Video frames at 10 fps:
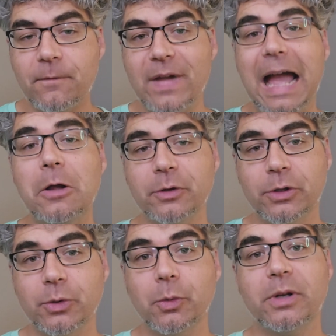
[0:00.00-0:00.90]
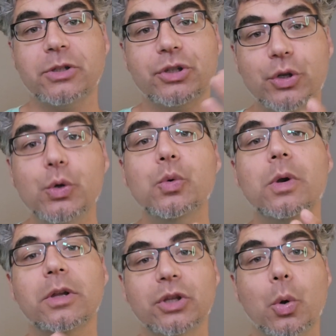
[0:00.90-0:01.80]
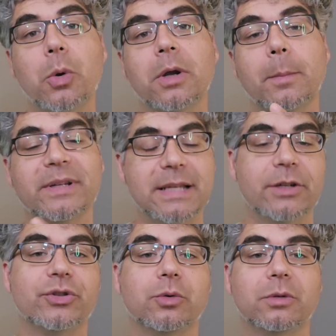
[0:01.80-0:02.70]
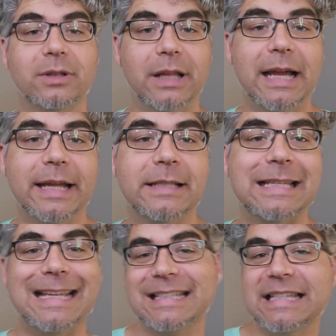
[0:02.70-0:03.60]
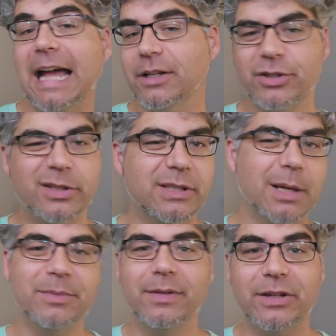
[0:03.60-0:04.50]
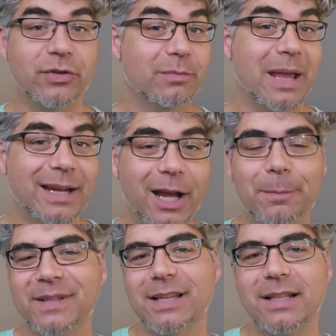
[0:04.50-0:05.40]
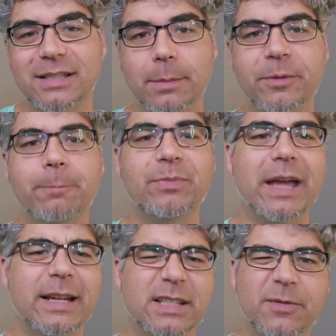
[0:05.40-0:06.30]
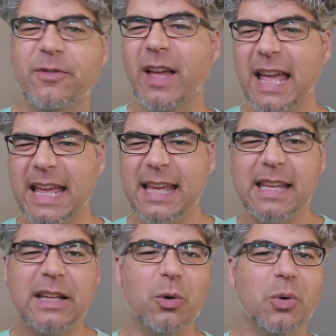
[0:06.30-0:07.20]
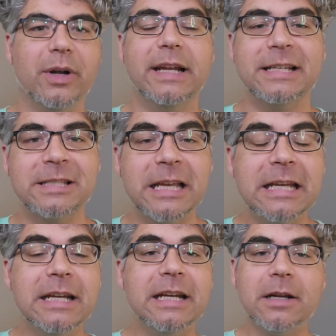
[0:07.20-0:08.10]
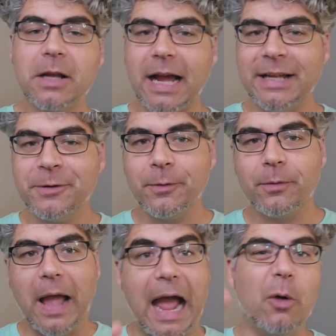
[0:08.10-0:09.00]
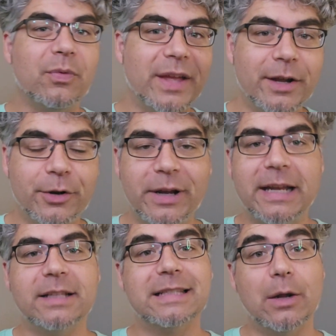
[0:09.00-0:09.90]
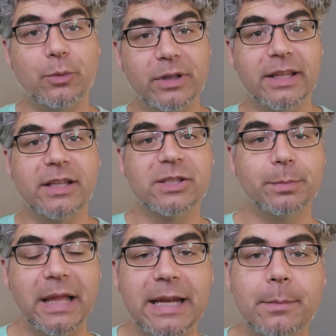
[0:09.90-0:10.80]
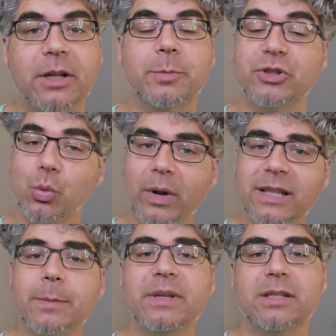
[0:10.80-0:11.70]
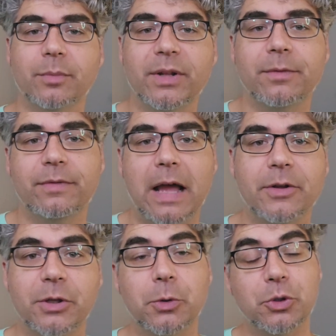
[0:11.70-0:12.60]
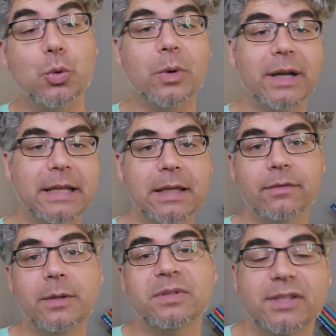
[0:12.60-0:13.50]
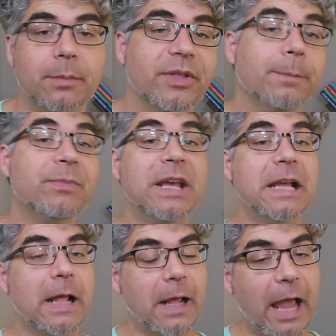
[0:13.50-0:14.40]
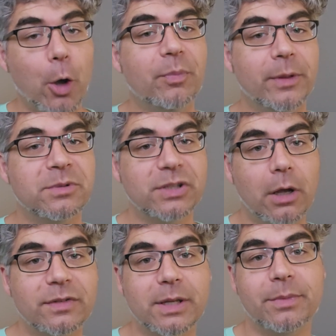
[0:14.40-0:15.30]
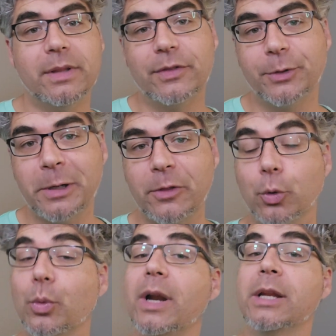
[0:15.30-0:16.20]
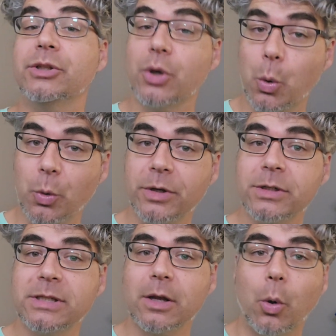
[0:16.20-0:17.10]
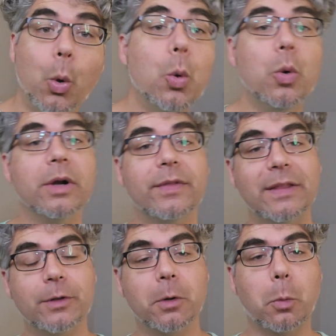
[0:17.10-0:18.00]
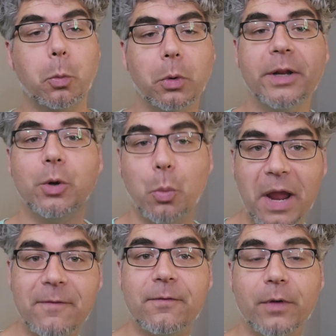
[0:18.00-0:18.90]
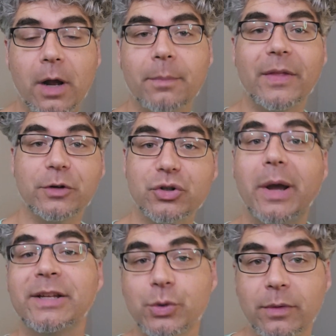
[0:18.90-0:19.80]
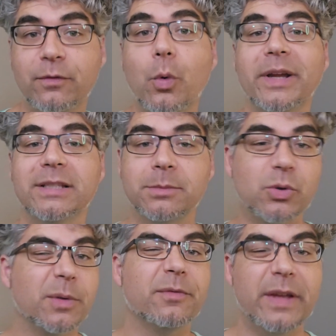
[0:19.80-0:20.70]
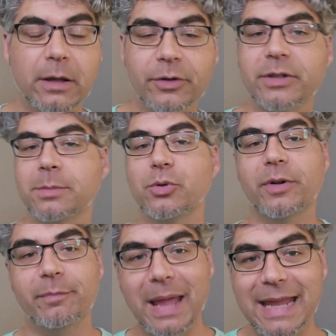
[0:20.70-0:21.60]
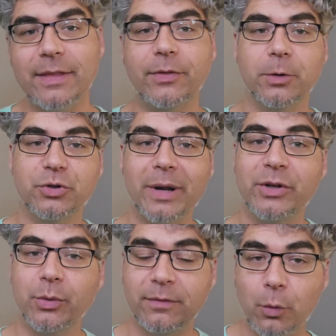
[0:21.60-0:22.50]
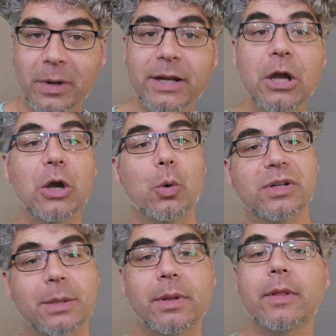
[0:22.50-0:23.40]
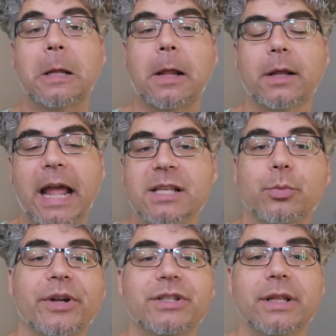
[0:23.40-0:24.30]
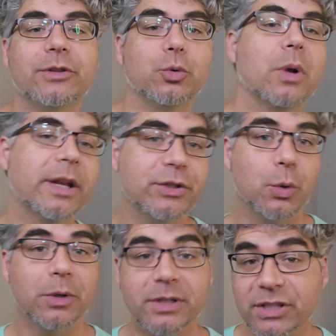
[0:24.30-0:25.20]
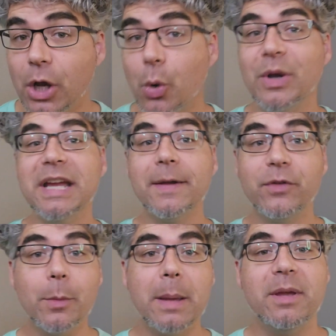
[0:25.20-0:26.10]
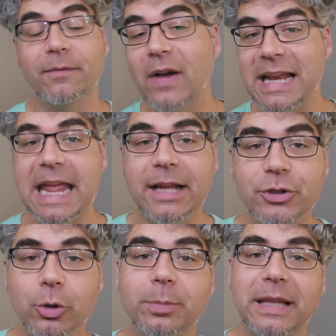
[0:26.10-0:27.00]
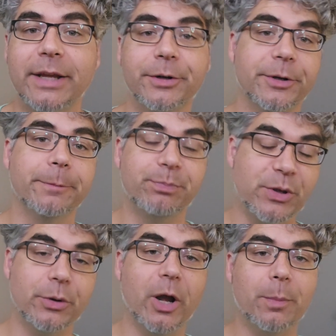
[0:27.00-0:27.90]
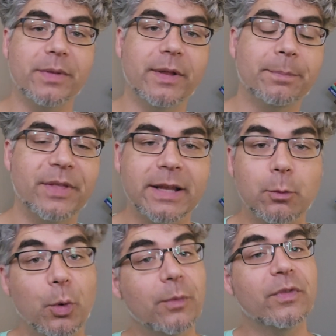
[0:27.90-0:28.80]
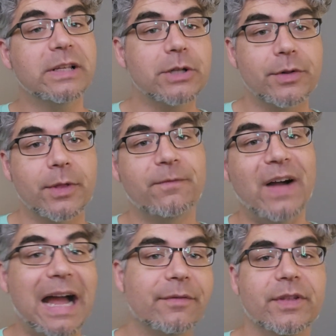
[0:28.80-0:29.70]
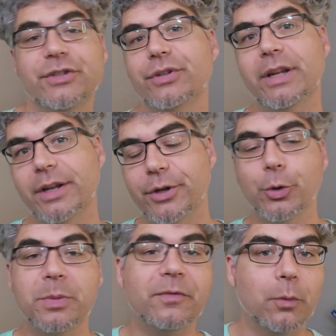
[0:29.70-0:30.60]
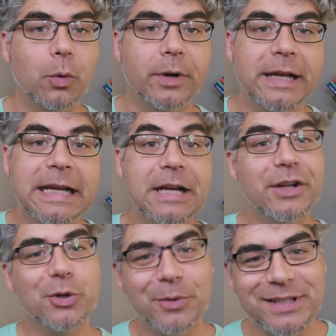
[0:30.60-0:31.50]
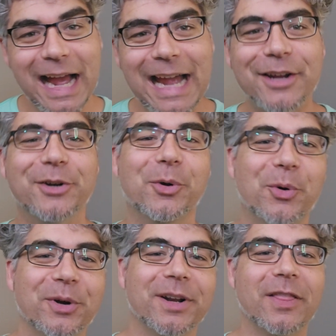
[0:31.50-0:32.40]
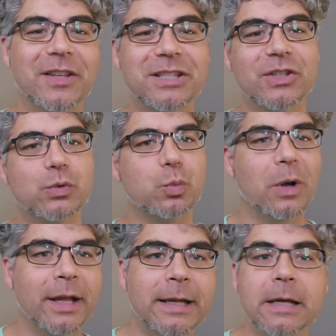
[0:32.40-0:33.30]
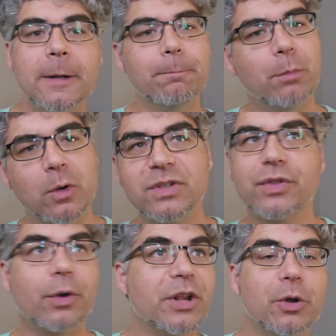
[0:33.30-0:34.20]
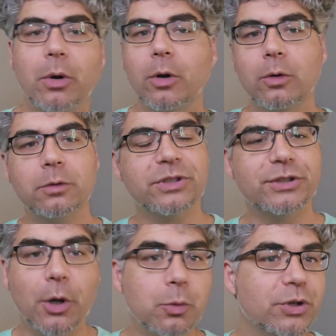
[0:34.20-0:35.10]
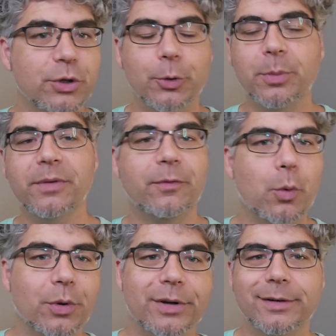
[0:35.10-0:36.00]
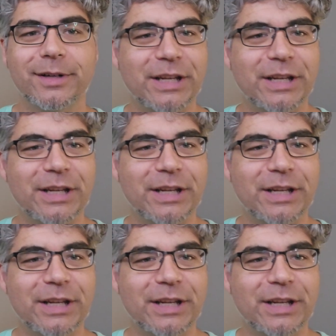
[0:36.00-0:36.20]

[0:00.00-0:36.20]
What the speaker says: value to your potential clients. It's not just something that you've made up. It's not something that is vague or is kind of out there and it's not really explaining much, but you want it to be something of value. You want to give them something, help them solve something that they're either running towards or that they're running away from, that they're trying to avoid, some sort of failure, some sort of pain that they're trying to avoid, or something that aspiration that they're running towards. So if you're maybe a financial planner and you're helping them think, well, these are the 5 things you need to do before you retire, or this is what most 30-year-olds don't do before,